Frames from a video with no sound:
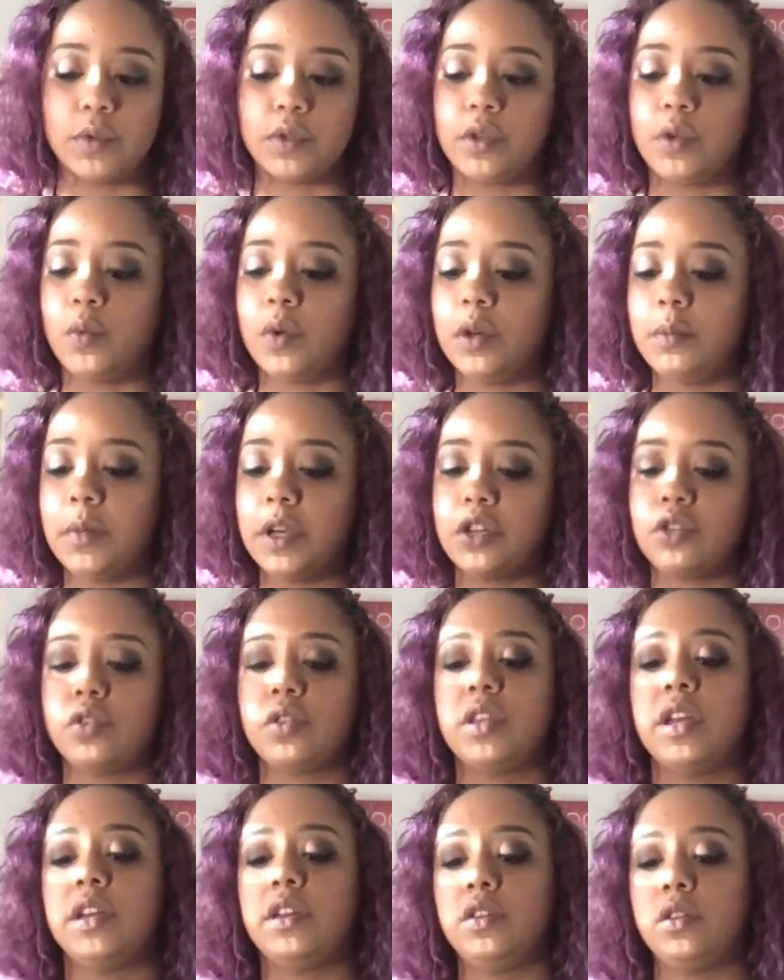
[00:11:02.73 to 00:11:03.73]
So you want to make sure
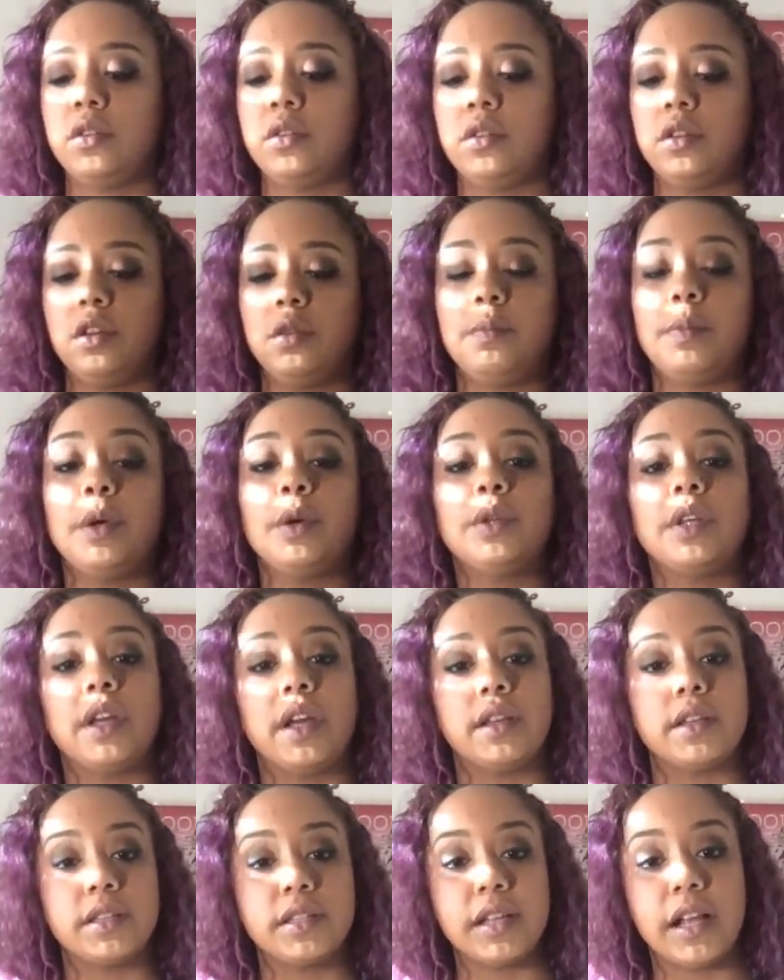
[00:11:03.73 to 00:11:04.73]
that you're building
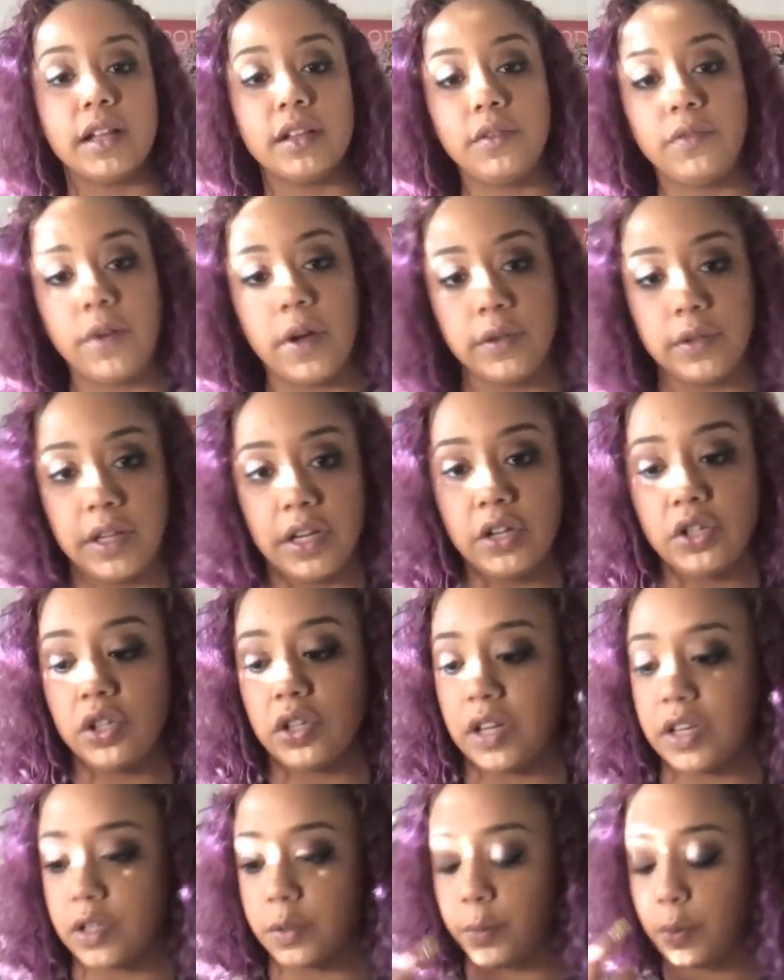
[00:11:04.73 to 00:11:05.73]
on a solid
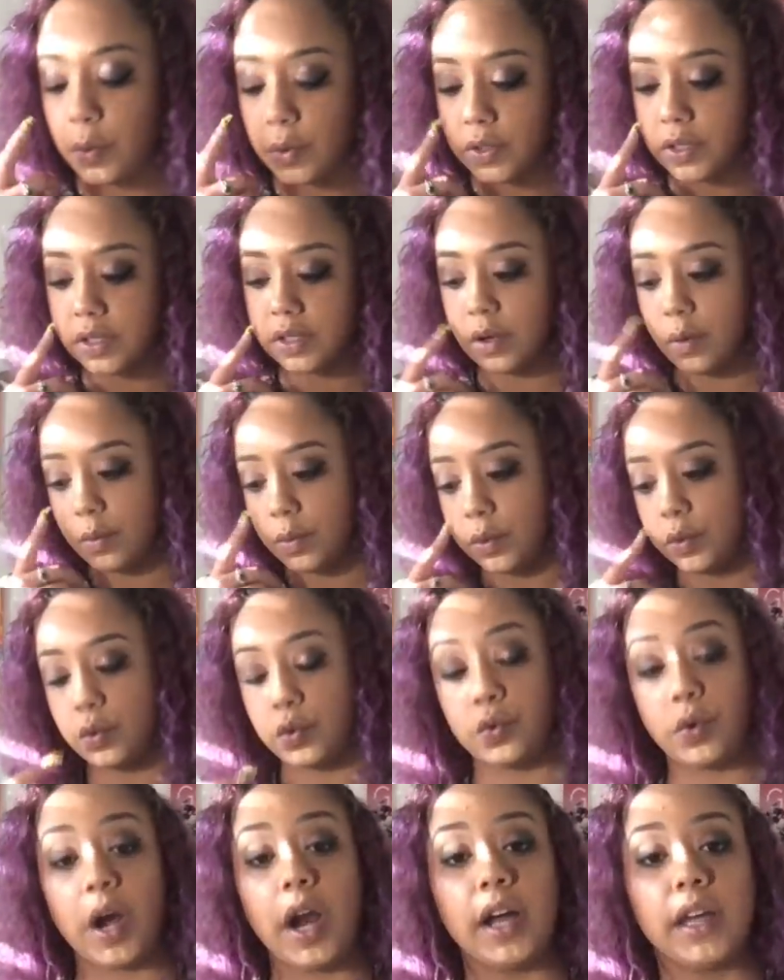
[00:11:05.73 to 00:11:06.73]
foundation, as opposed to someone
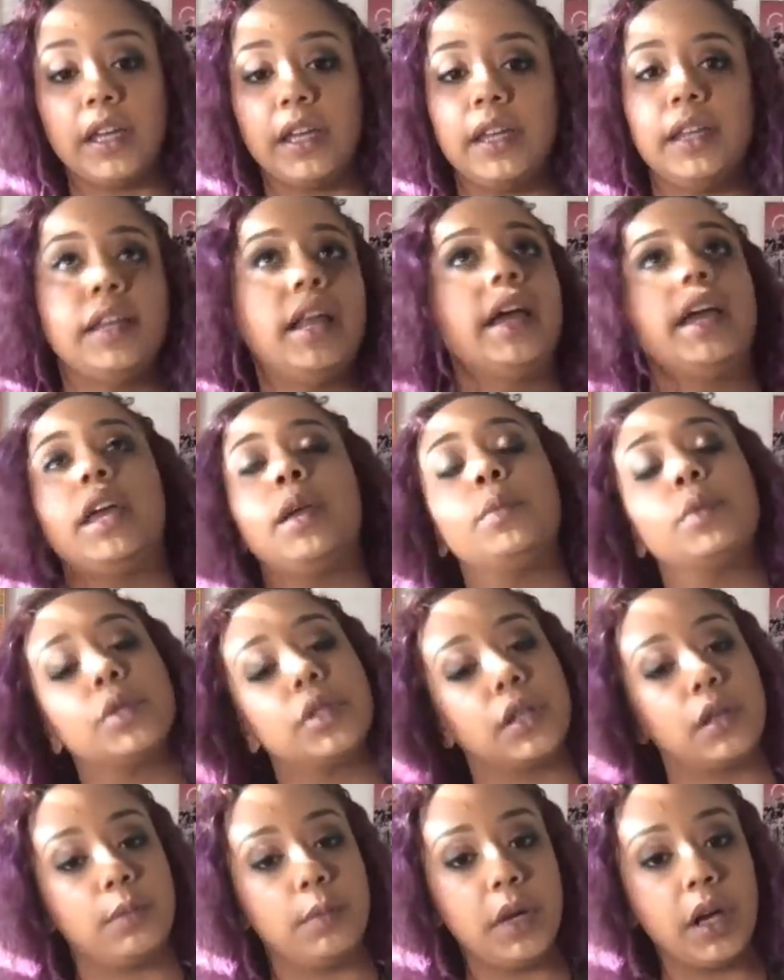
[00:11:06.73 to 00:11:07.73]
who's rocky and not able
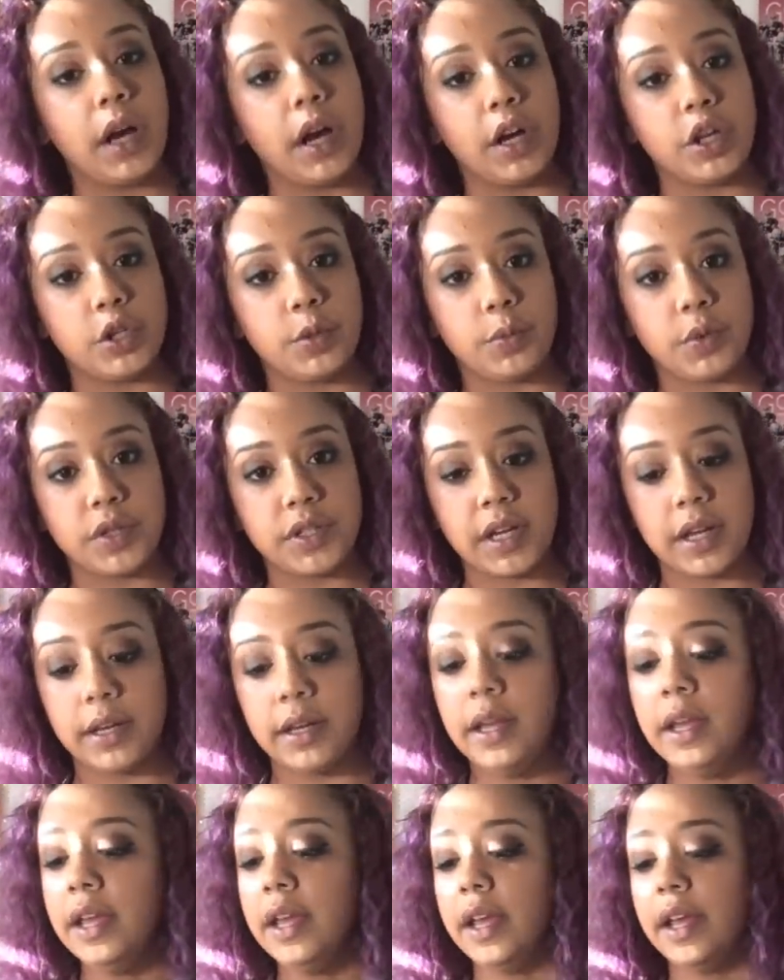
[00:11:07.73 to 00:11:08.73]
to commit 100%.
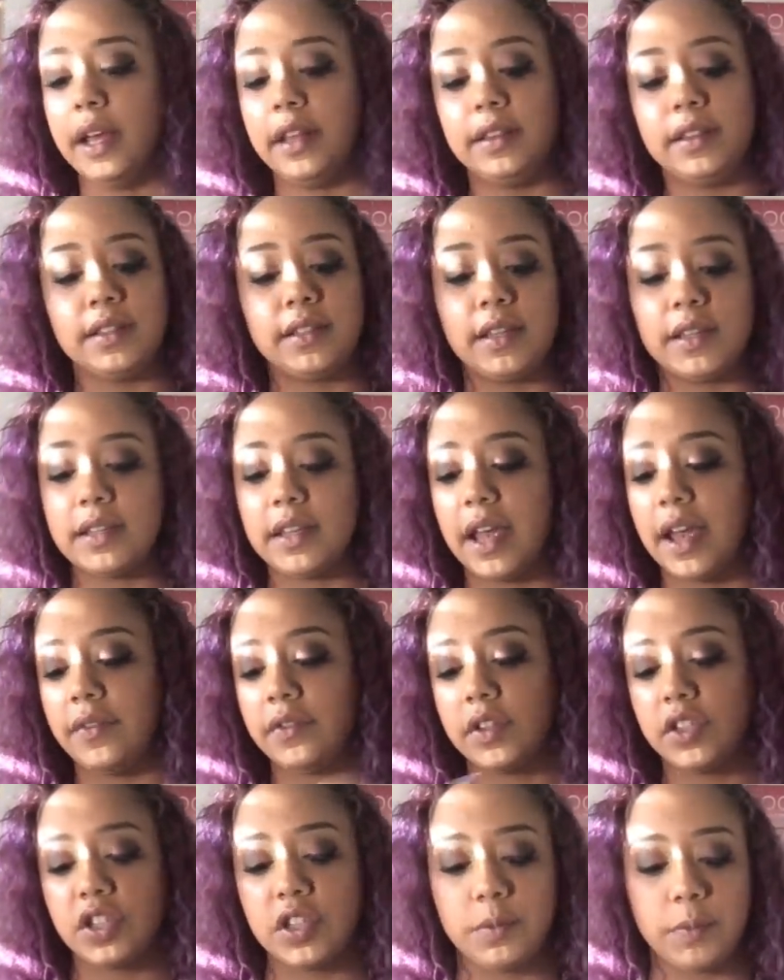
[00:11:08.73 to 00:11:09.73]
And this doesn't have
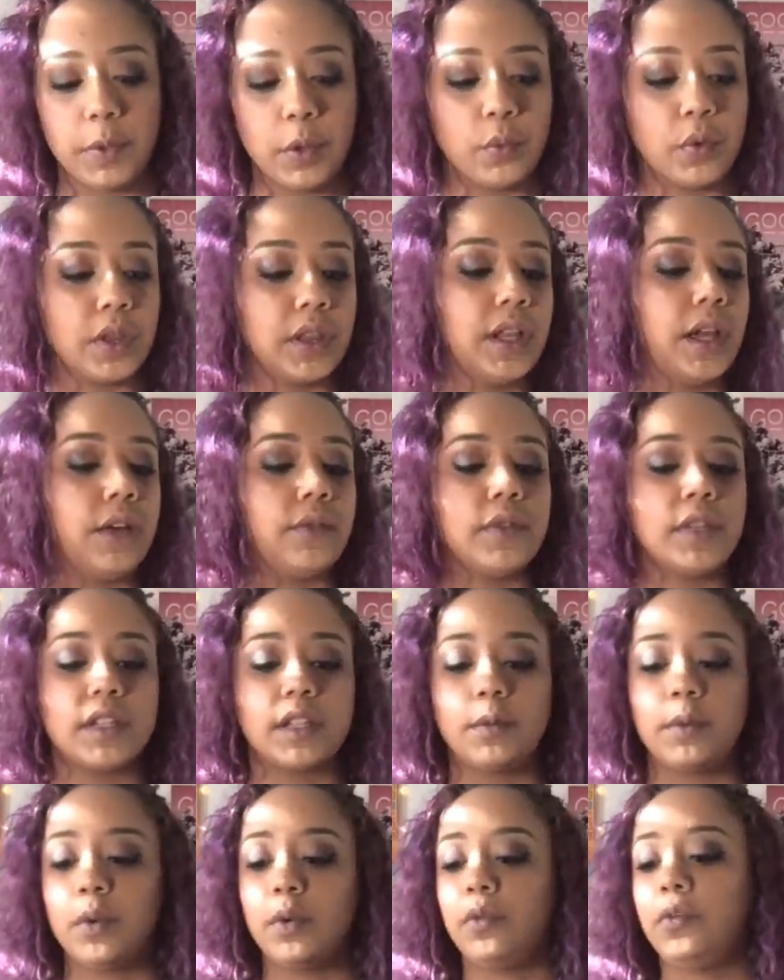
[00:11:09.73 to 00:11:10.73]
to just be with love. This
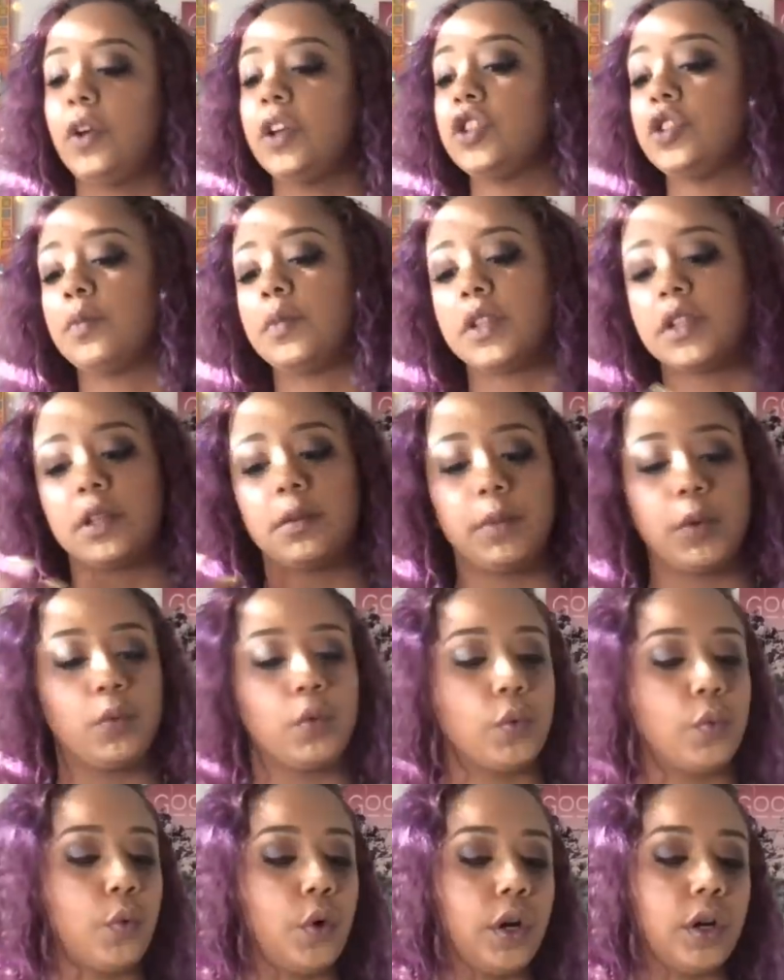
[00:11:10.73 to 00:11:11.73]
could be with friendship. This could be
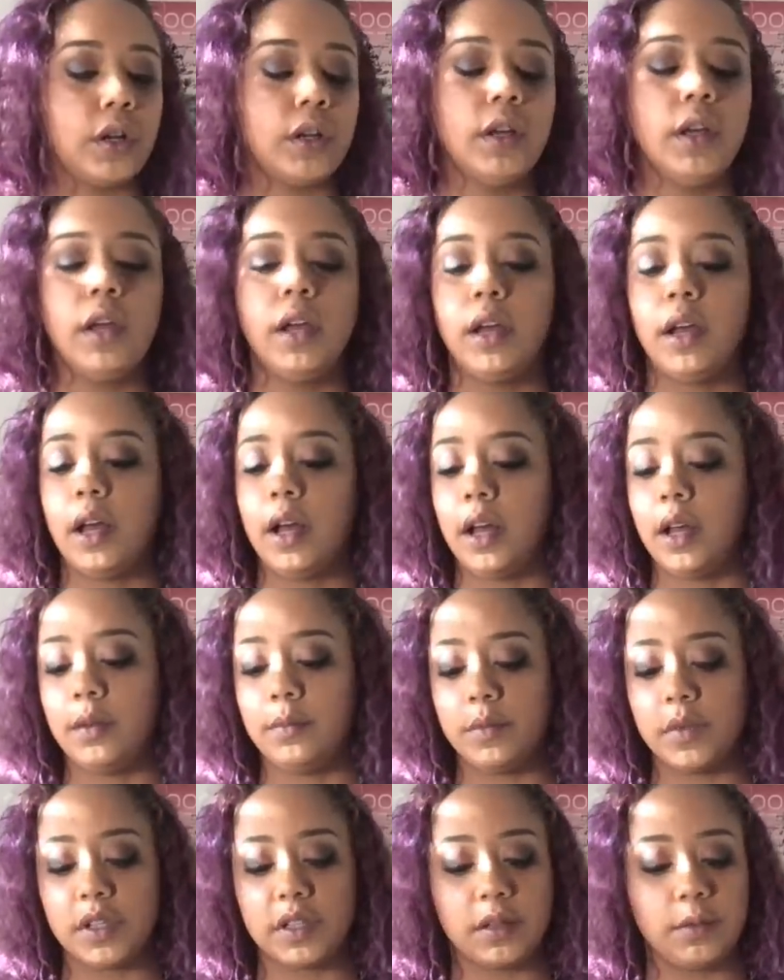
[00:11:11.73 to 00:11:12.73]
with work.
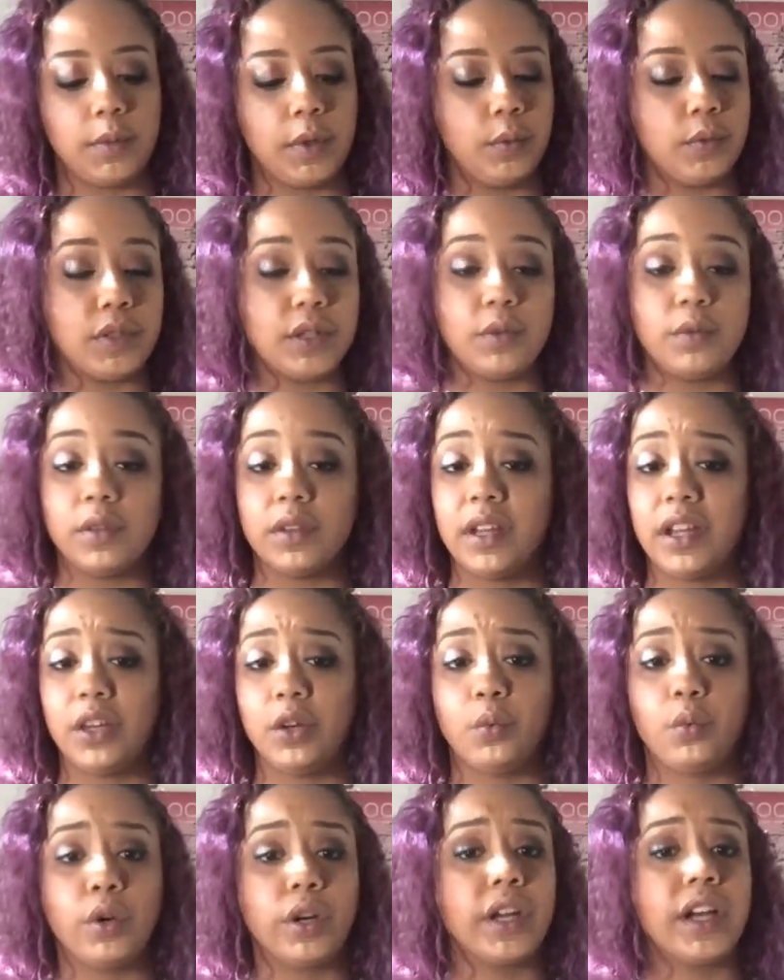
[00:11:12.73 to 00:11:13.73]
This could be with someone that
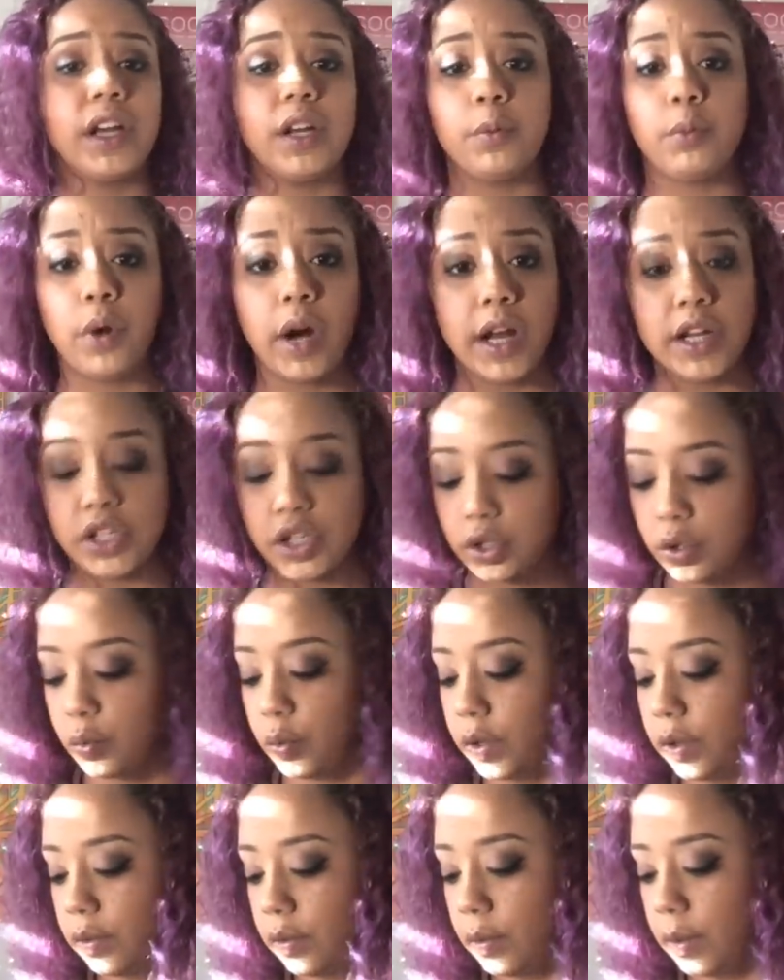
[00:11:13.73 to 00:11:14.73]
you're working on a project
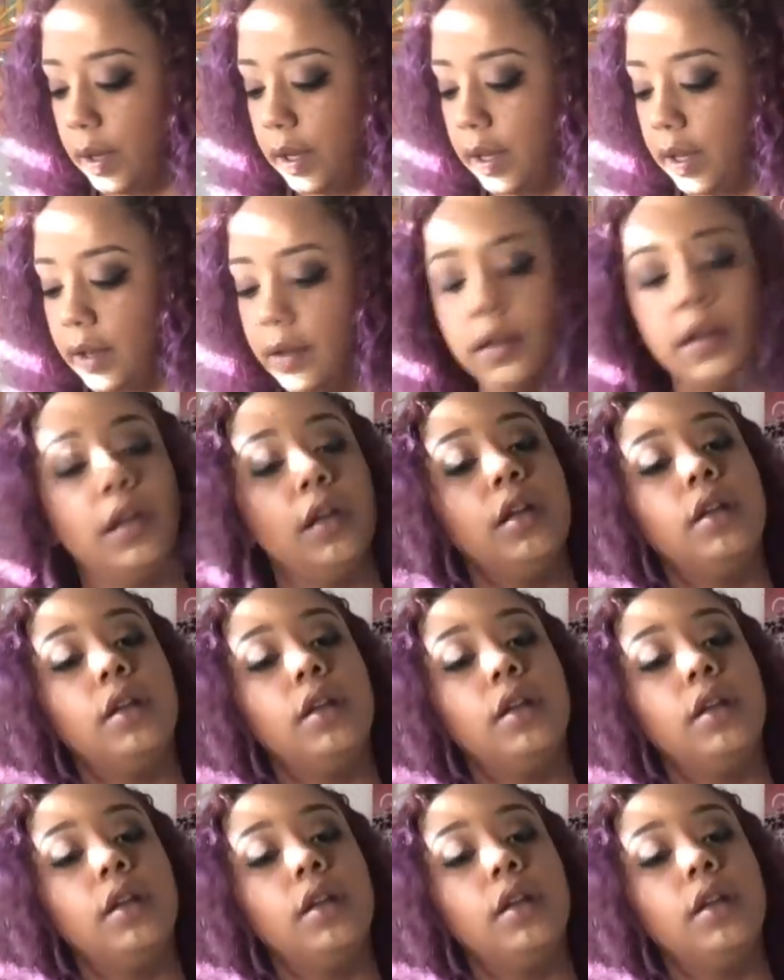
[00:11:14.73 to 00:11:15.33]
with, okay?